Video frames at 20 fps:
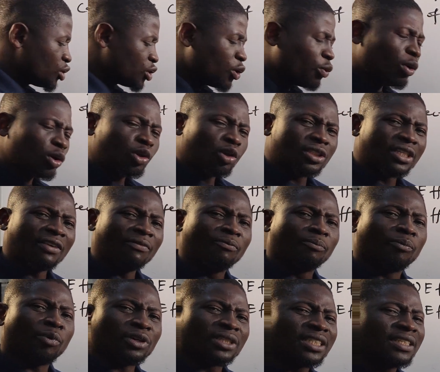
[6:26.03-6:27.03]
so what does a
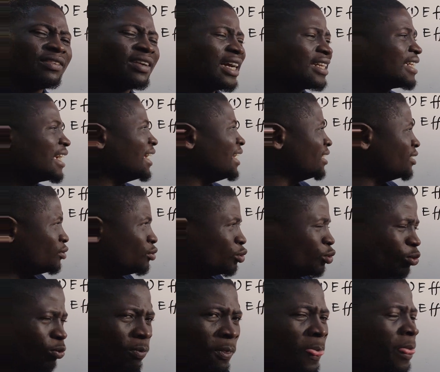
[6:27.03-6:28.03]
positive catalyst do?
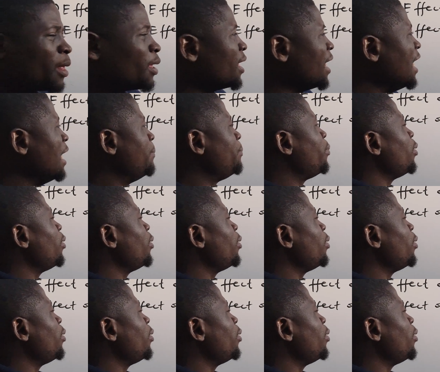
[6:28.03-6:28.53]
A